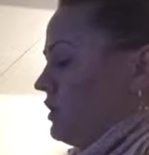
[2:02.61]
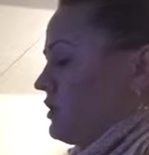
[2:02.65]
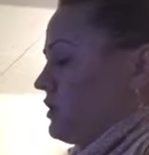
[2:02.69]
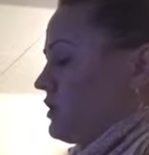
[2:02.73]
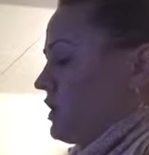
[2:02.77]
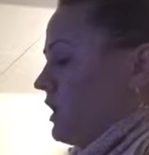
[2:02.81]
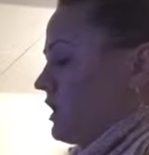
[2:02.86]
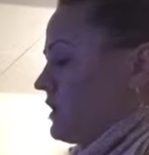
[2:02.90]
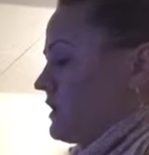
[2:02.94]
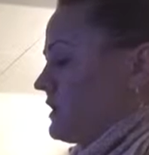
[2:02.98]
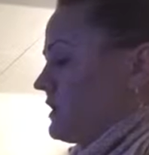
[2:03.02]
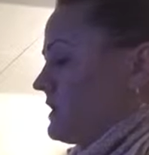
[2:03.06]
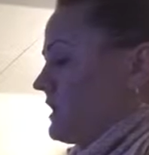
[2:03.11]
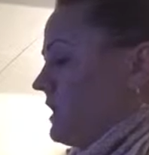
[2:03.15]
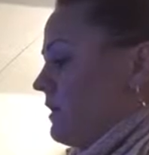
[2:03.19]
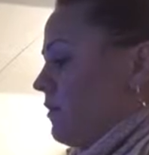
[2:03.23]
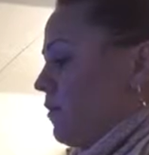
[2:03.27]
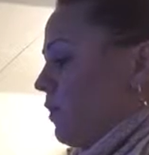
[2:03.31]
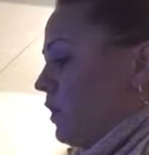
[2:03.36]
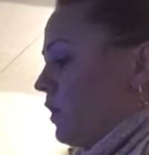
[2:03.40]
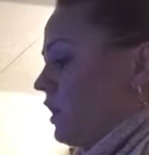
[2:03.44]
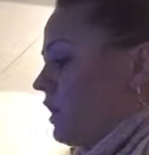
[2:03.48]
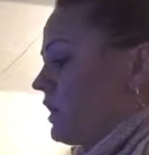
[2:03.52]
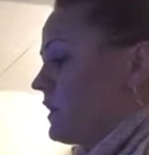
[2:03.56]
you start to
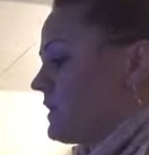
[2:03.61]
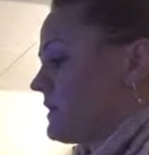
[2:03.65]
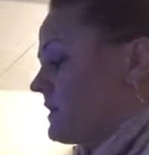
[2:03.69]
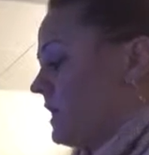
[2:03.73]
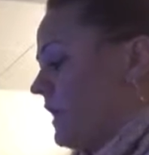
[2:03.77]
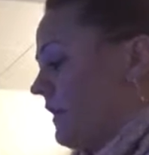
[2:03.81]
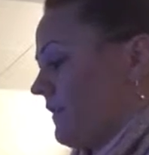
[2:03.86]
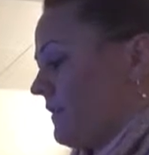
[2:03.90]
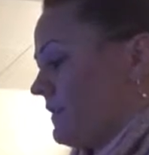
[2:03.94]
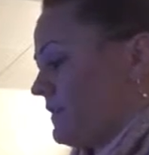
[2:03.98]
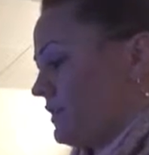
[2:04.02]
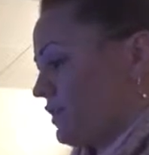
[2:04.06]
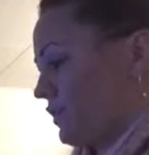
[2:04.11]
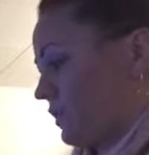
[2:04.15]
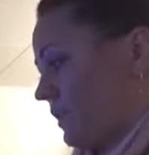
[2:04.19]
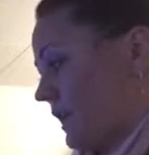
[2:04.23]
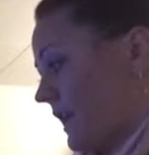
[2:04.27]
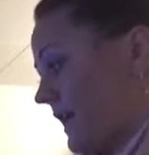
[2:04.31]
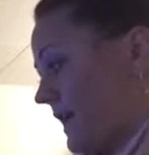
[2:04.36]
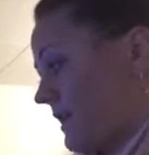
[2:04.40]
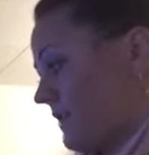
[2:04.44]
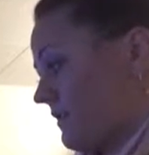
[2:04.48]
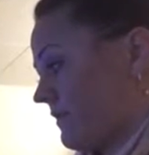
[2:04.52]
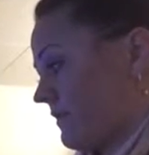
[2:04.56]
see words on the
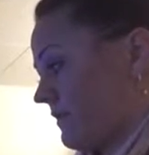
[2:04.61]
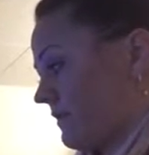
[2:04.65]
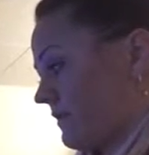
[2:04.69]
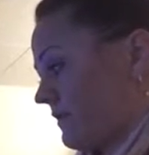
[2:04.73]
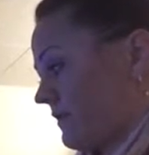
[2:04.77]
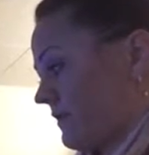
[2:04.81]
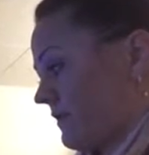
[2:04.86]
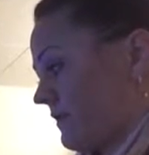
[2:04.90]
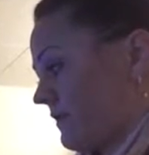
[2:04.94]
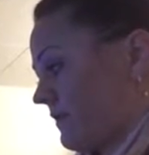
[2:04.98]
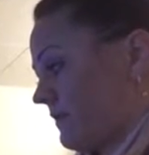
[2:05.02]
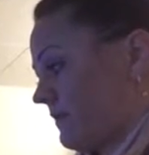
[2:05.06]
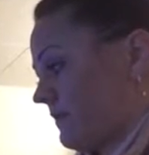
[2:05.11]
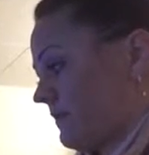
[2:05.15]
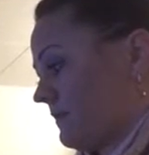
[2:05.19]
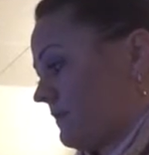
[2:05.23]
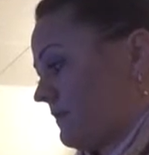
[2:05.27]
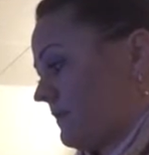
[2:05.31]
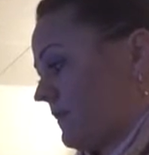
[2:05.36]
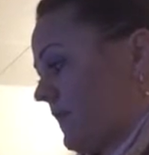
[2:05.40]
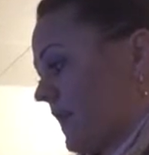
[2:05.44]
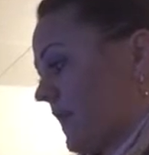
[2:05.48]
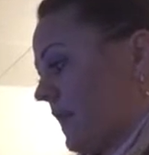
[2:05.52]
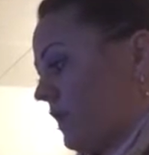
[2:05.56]
screen.
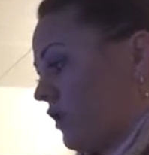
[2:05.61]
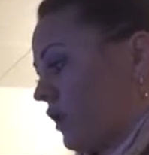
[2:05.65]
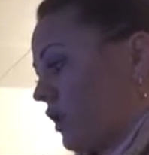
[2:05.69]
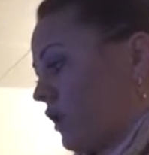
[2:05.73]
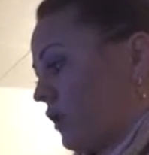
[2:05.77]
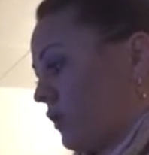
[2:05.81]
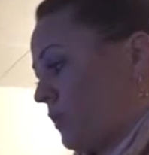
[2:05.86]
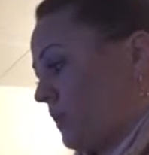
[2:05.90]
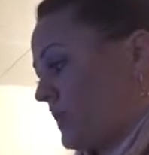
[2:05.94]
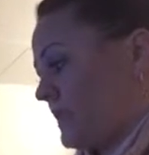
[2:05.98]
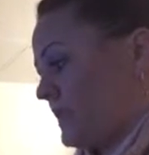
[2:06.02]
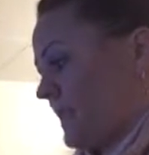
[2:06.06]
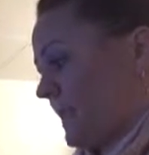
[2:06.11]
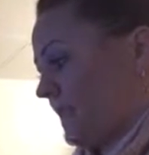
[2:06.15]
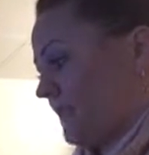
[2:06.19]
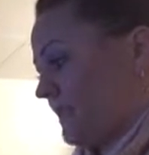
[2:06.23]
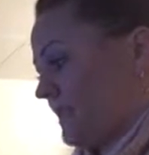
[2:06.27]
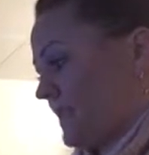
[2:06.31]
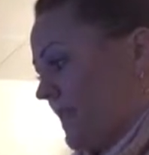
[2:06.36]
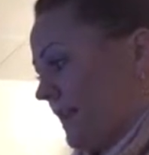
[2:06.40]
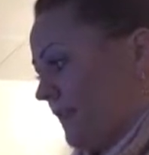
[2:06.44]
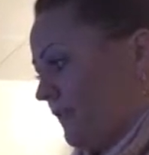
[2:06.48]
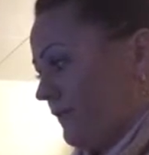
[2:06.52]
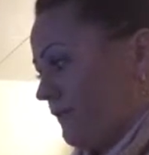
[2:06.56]
It'll go through a set of
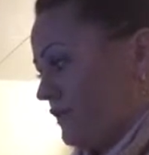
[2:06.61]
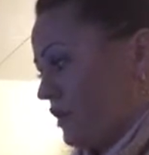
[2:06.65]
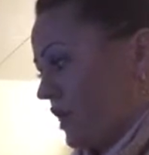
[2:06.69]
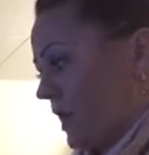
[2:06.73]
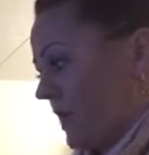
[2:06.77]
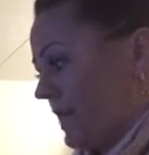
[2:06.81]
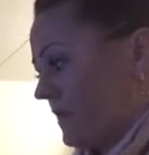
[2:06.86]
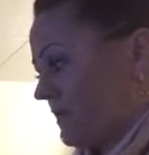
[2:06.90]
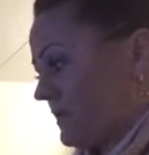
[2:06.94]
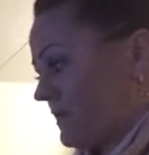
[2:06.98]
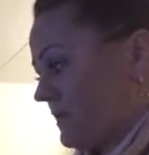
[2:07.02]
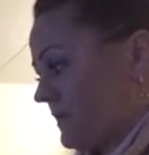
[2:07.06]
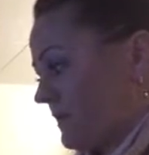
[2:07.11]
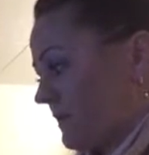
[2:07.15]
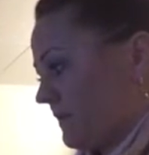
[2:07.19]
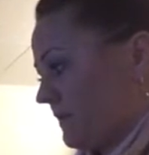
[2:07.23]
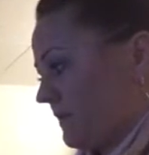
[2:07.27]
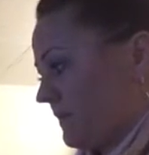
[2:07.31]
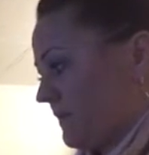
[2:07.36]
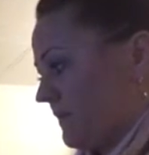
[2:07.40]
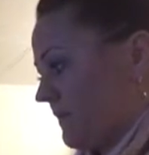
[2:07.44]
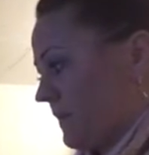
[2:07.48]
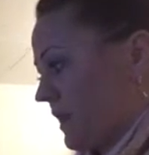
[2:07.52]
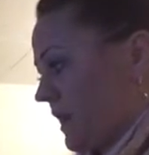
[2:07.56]
self-checks.
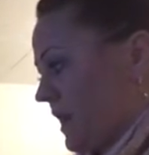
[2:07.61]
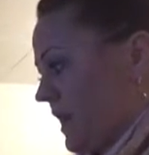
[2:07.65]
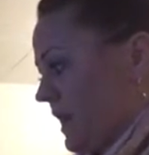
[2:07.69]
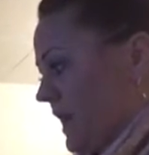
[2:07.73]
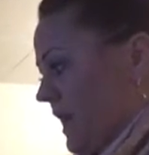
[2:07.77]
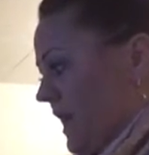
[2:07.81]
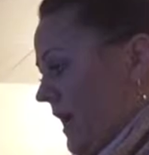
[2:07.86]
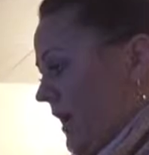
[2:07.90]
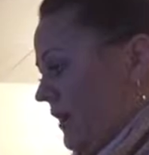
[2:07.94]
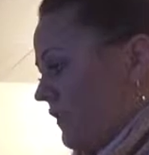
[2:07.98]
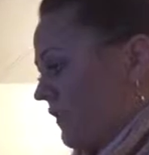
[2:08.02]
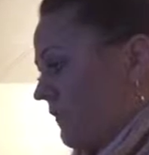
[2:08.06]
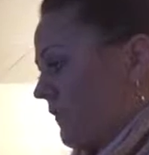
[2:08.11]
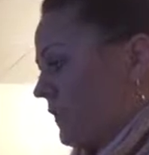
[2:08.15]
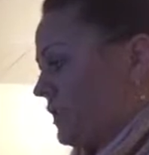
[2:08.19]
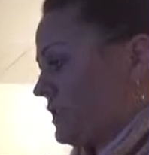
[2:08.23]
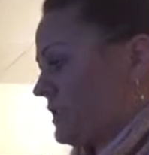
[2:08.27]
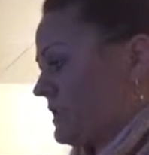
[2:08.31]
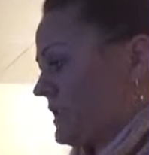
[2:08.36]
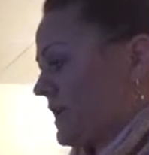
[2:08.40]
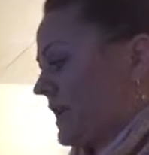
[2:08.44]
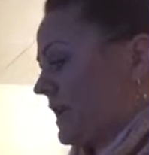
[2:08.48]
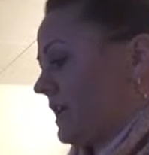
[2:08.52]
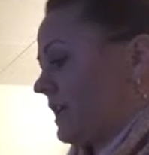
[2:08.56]
The
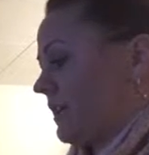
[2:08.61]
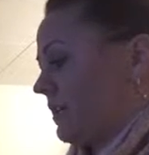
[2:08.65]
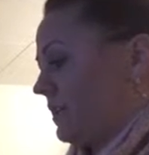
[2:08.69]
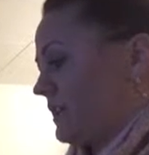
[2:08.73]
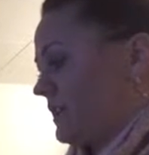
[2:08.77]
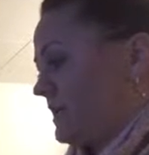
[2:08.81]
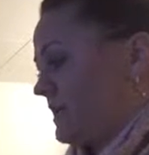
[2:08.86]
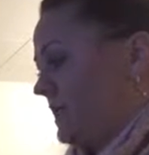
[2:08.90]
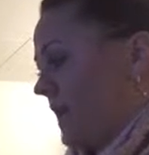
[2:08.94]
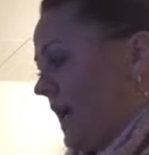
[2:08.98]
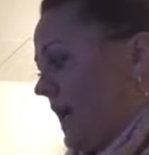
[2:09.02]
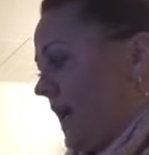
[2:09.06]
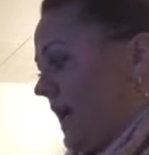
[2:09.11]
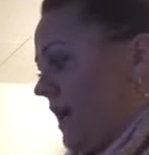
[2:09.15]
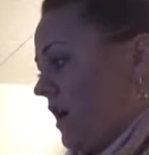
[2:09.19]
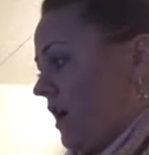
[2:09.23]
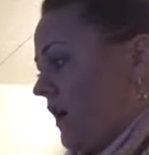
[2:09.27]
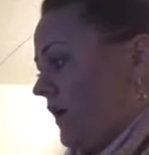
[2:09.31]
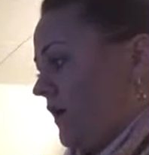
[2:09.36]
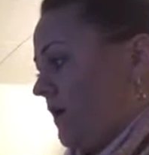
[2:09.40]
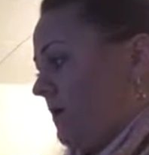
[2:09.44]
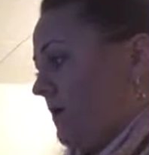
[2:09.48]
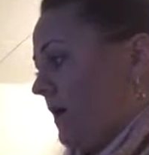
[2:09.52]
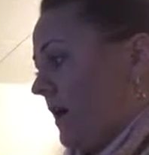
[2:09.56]
first thing it'll say
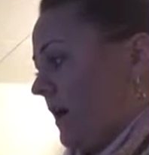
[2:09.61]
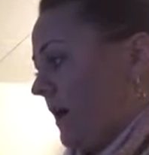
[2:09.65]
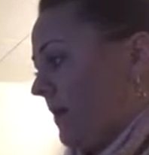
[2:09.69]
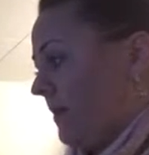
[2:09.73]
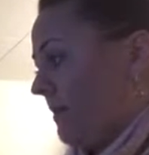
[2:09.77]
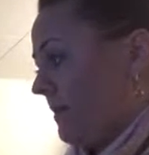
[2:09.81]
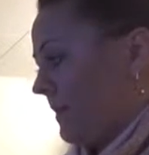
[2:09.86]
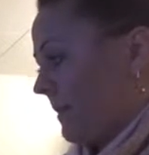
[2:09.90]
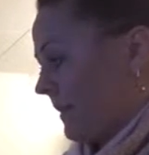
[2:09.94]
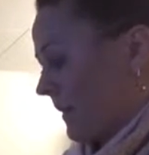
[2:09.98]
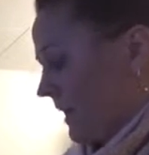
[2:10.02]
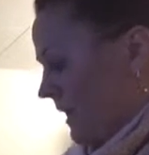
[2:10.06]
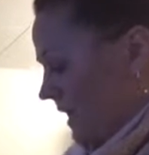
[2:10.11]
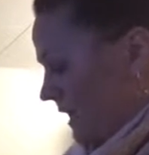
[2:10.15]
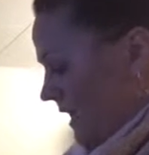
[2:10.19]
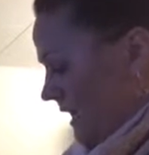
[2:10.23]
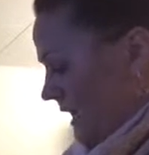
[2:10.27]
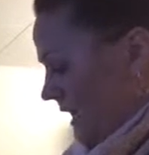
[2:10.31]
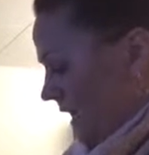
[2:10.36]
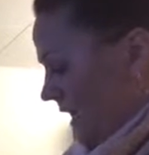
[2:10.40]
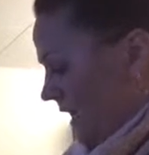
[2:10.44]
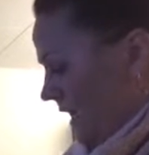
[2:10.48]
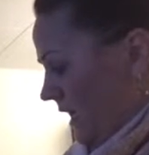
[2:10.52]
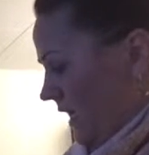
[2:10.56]
on the pump
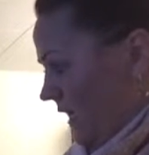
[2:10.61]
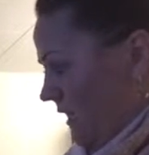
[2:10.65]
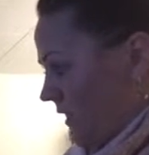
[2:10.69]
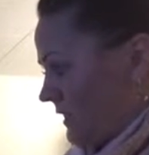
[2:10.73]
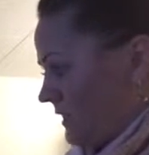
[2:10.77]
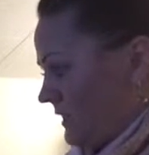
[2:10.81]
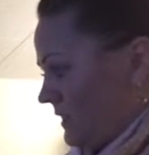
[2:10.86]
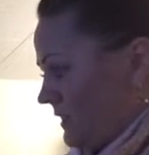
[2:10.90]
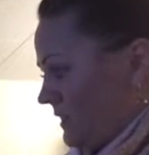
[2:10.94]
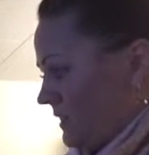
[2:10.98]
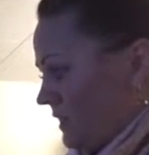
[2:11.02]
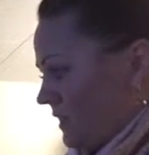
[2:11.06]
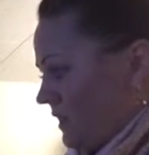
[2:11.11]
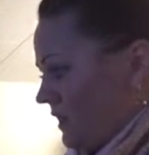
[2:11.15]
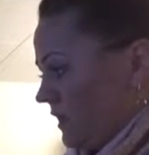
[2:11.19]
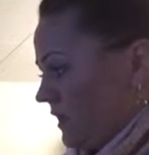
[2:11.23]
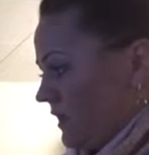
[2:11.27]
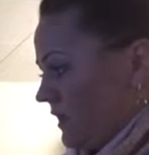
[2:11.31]
is